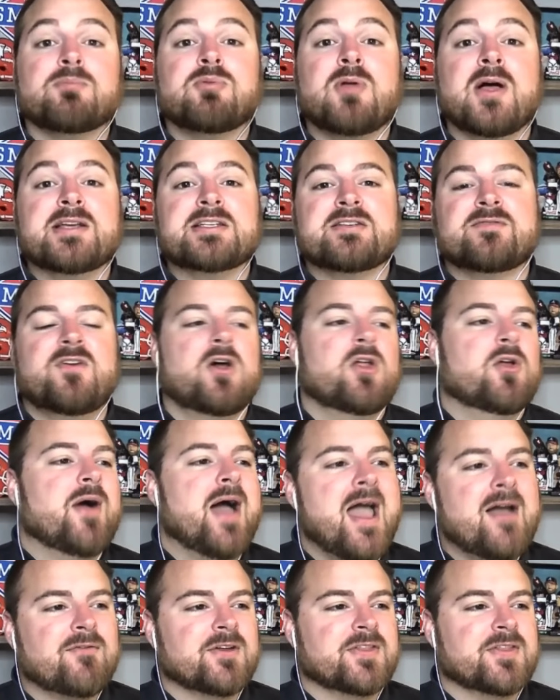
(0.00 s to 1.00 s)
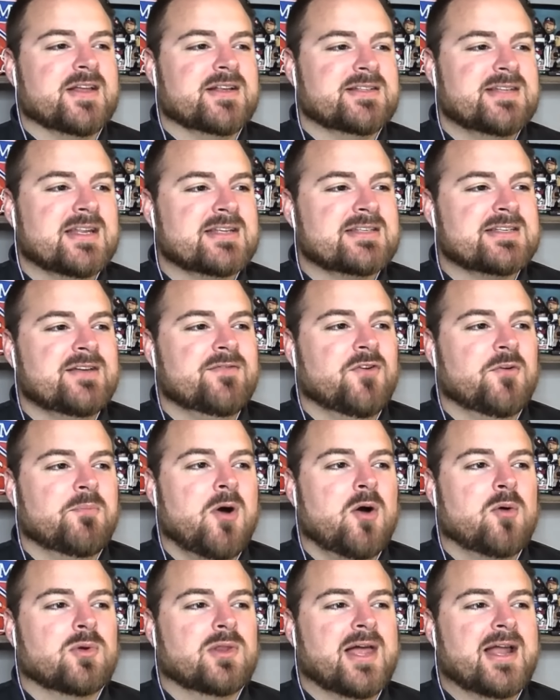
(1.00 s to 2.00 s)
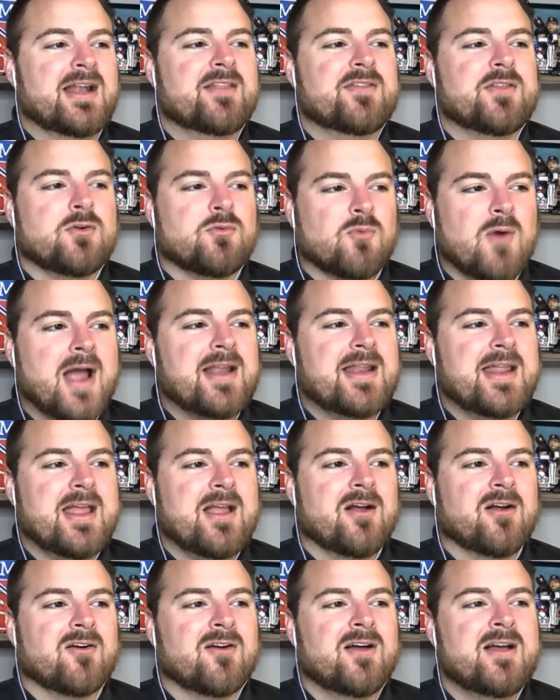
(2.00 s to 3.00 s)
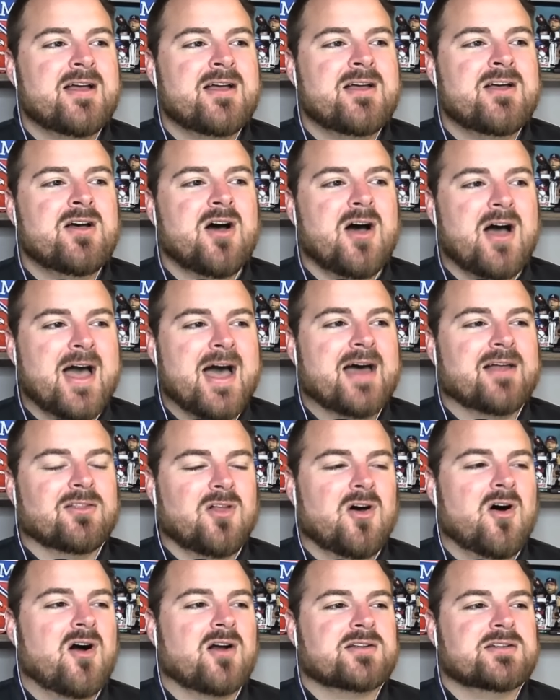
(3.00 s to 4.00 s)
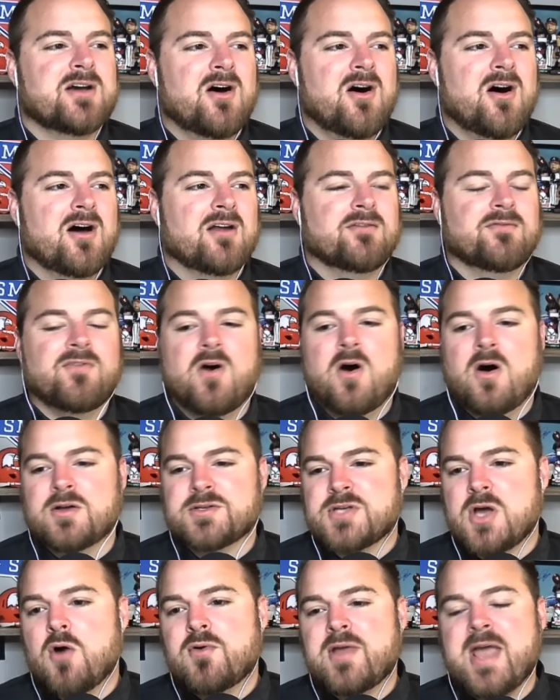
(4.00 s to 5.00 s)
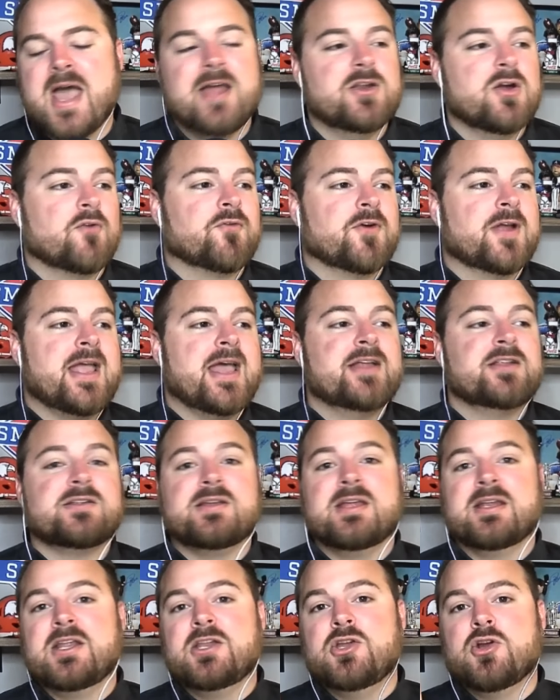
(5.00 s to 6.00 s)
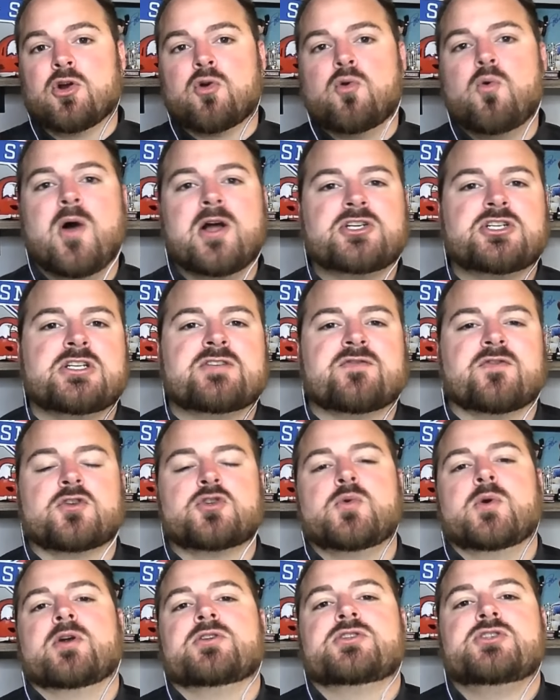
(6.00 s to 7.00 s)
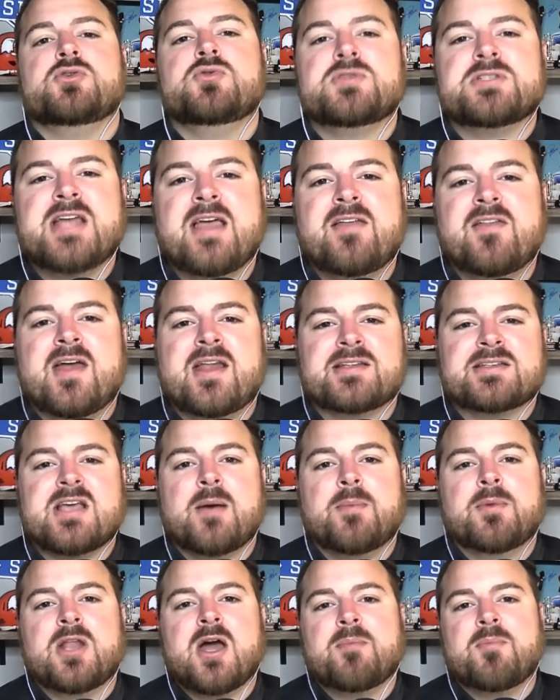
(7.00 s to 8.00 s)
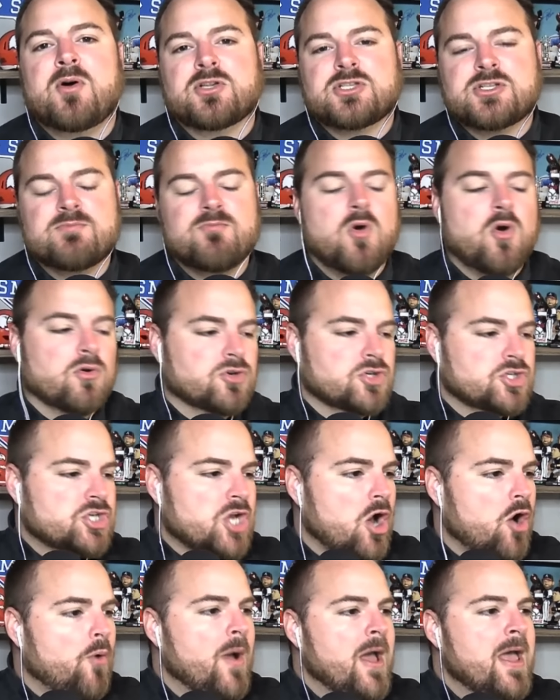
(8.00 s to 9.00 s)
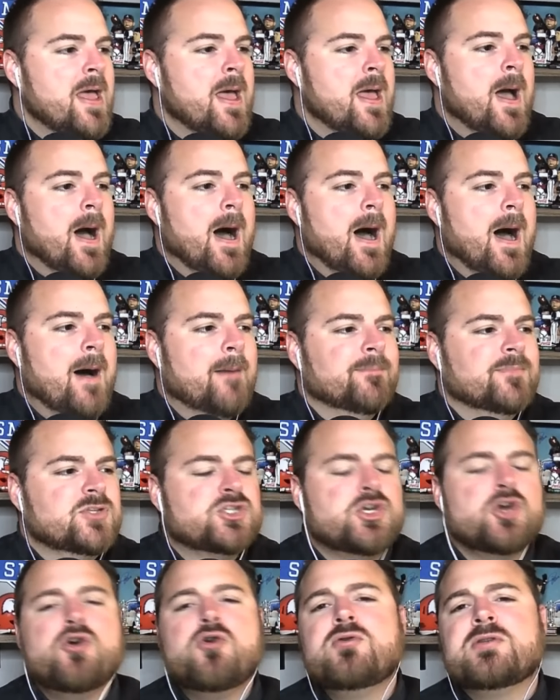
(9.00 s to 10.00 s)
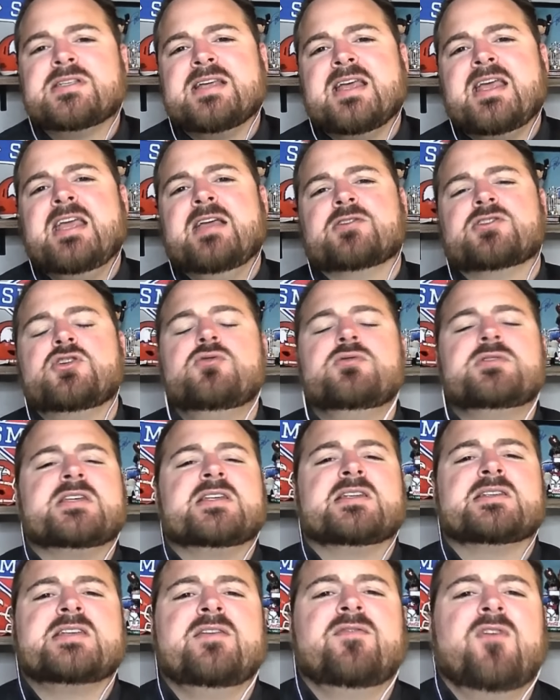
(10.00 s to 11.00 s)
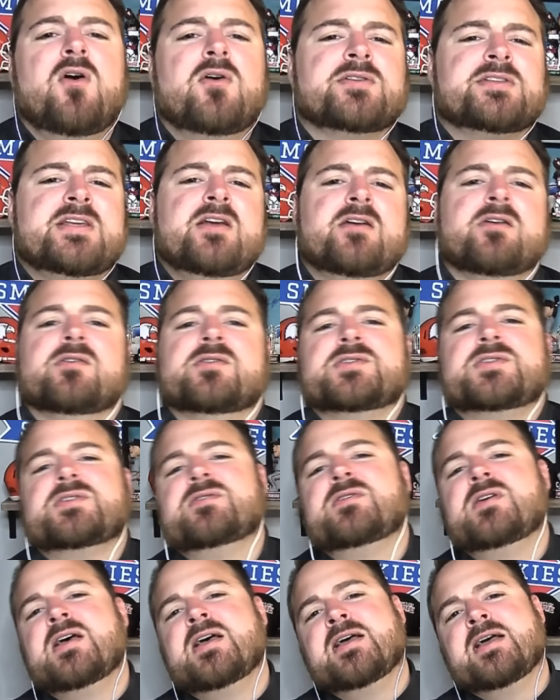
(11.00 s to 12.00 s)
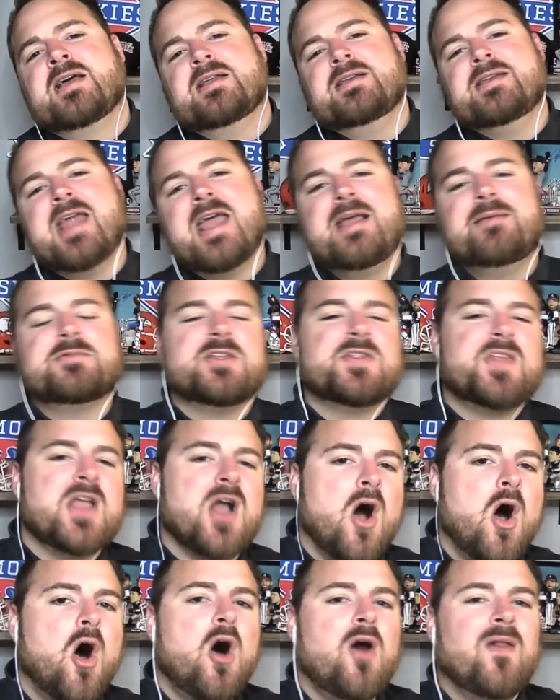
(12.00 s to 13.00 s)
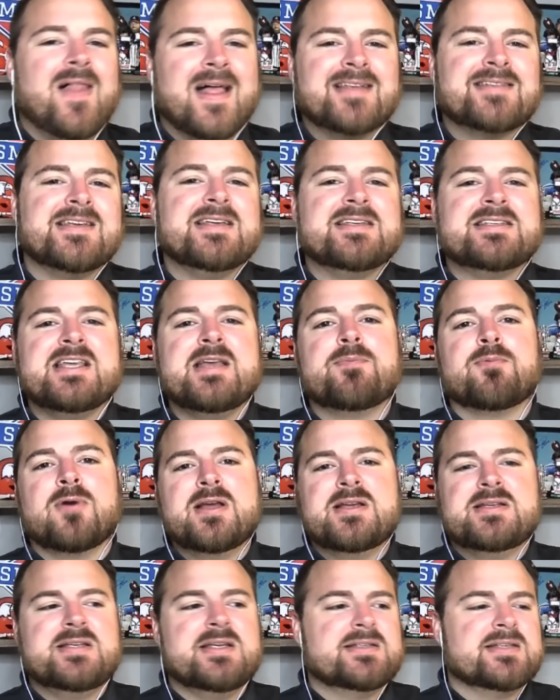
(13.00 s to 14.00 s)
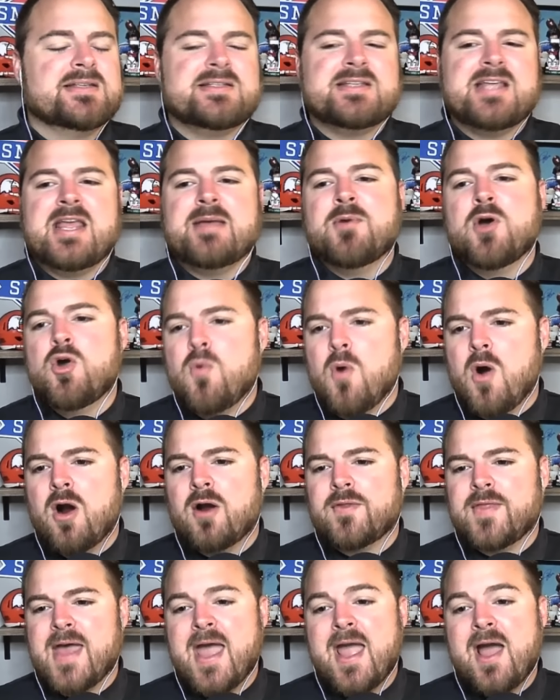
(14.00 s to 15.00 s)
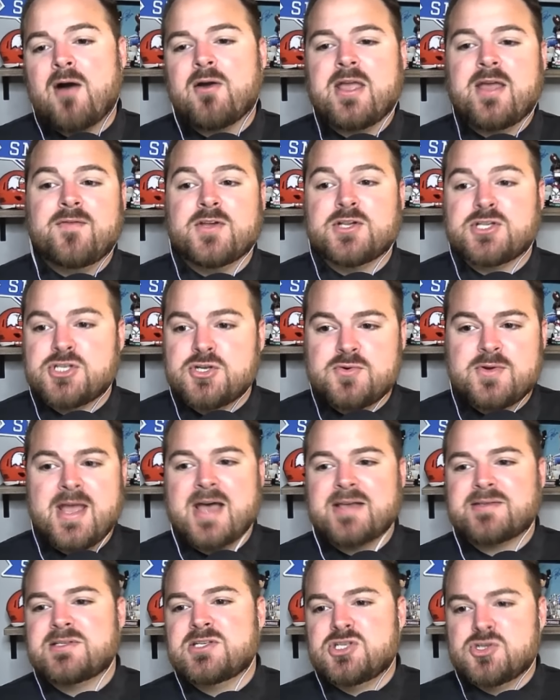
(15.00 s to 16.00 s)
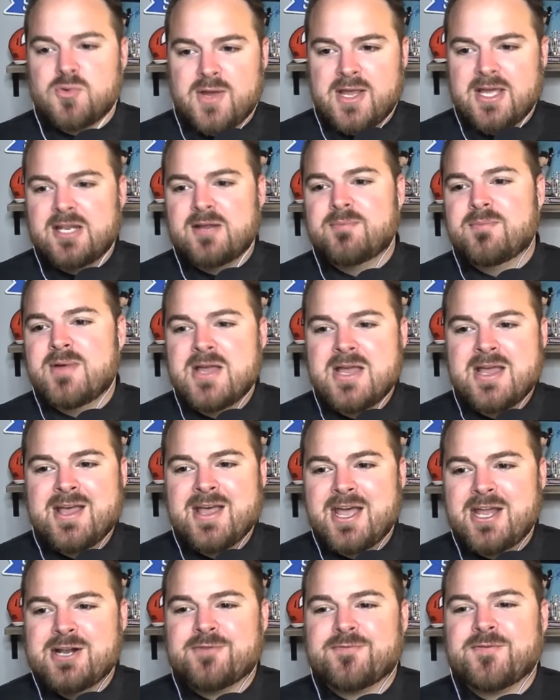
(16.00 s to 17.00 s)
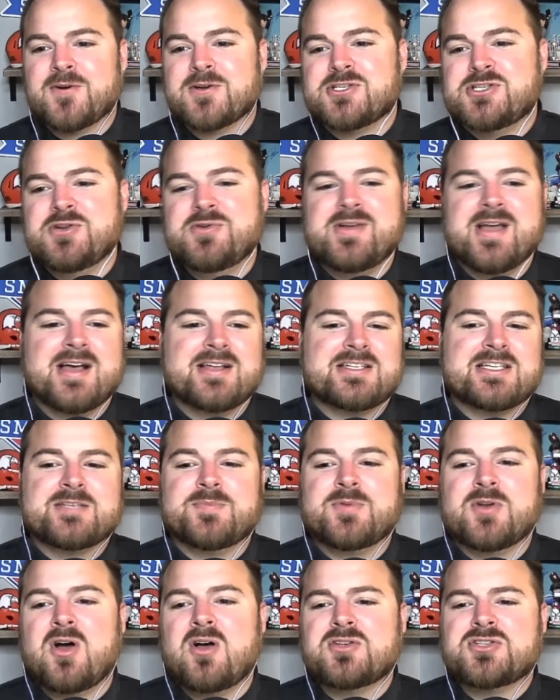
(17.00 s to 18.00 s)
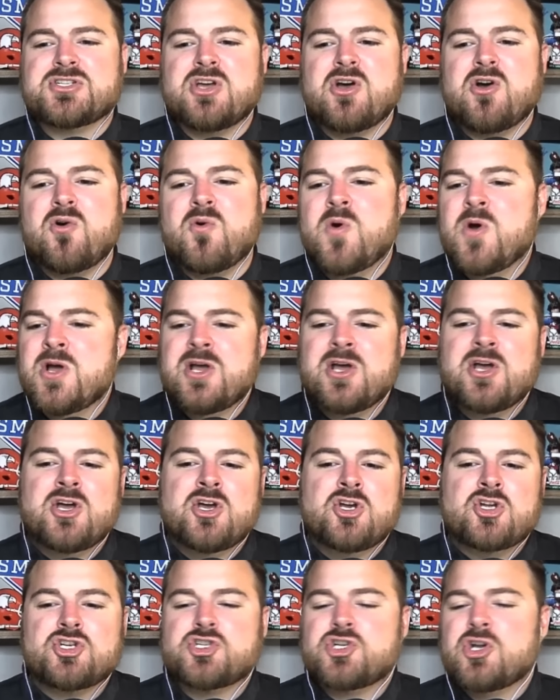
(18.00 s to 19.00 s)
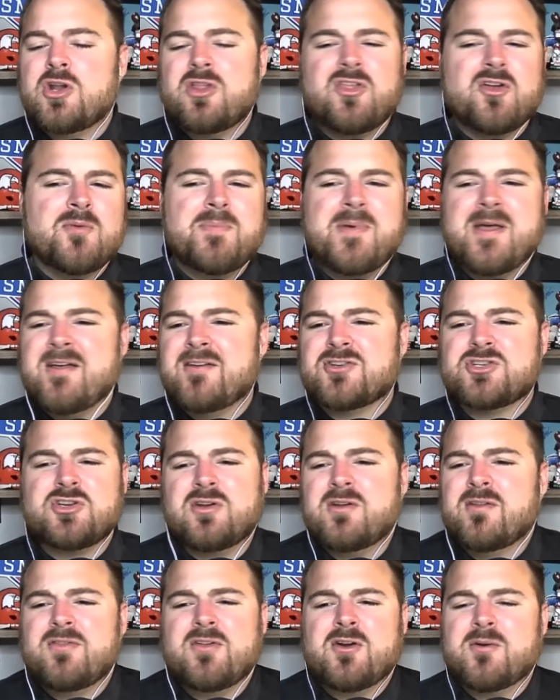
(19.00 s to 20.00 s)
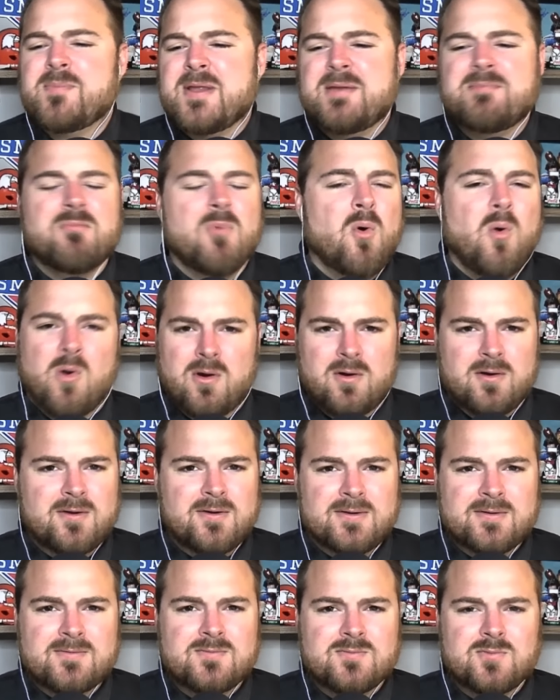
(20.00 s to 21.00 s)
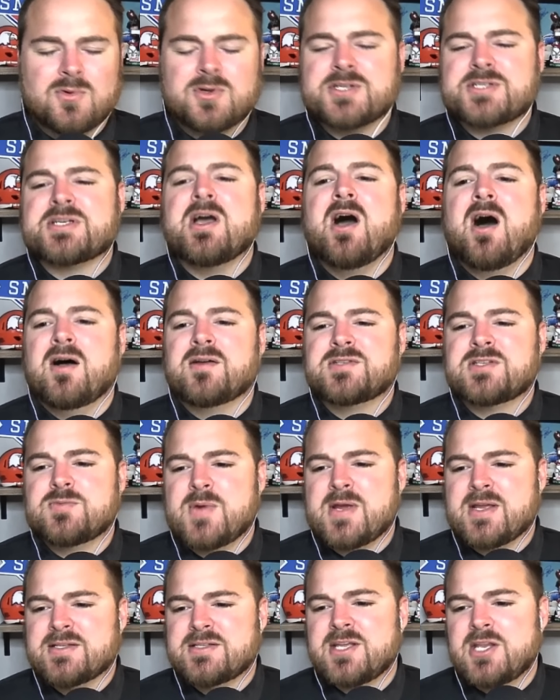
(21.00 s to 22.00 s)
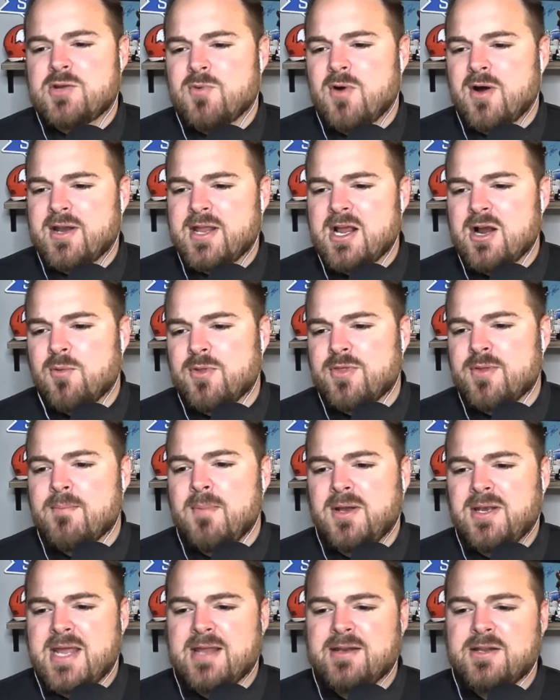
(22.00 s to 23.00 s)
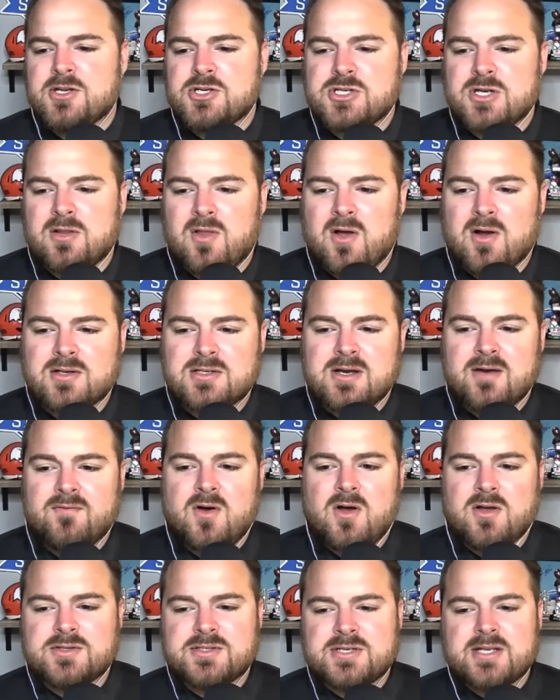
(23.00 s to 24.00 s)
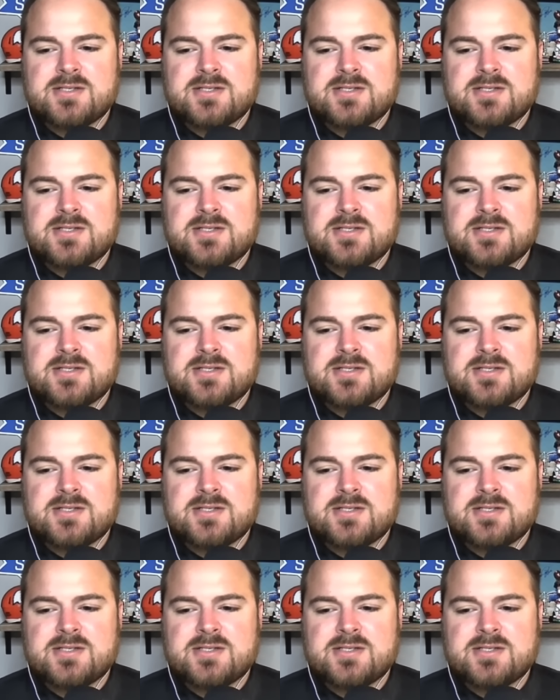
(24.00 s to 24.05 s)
place to follow everything Tennessee football related than right here at Locked On Vols. Okay, don't forget get in your questions for Twitter Tuesday. That is coming up on tomorrow's show. Um, two team, two Tennessee Volunteers named to the All SEC preseason team. Who are they? I'll give you two guesses. You'll get them in your first two guesses, but also should have there been should have there been more? we'll discuss as we continue on here with the Monday edition of Lockdown Ball. Stay